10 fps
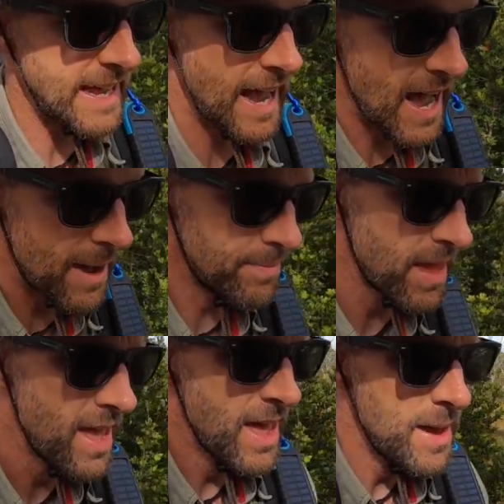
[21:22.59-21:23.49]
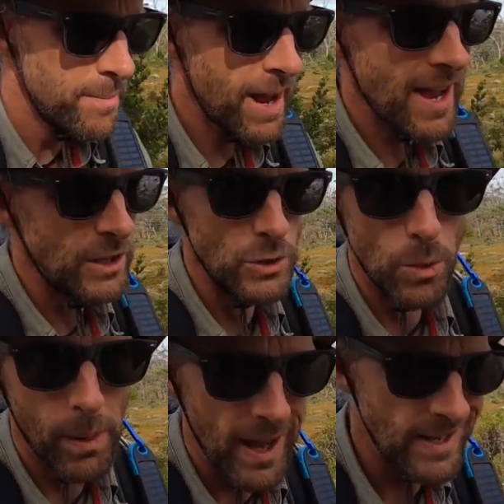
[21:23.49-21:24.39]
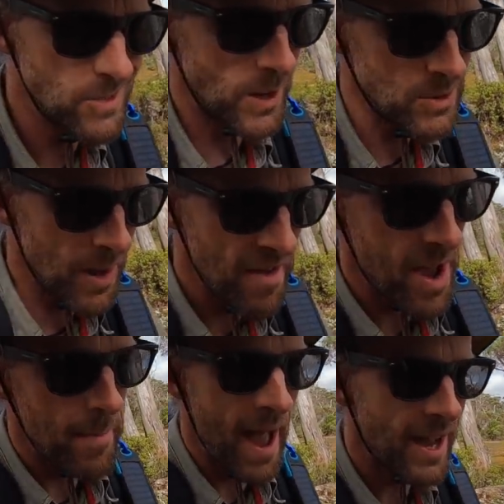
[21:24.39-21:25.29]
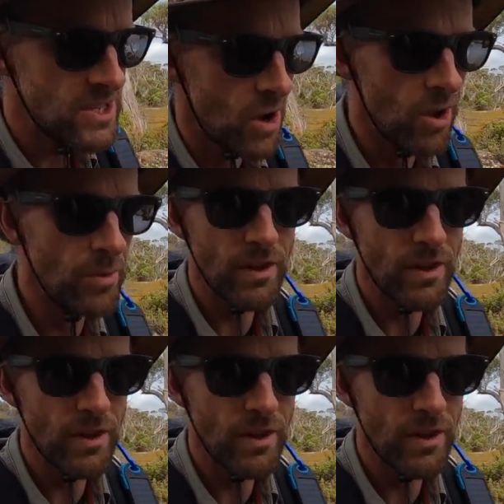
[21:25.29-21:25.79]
But our usual plan is once we have our packs on,